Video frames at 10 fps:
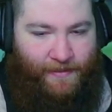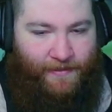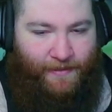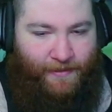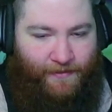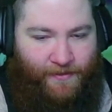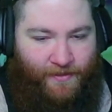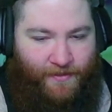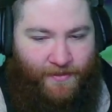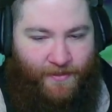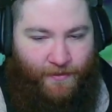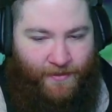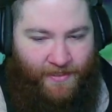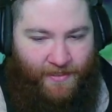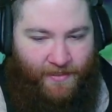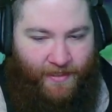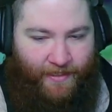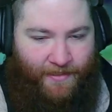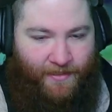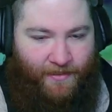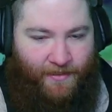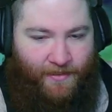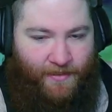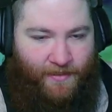So there's no reason not to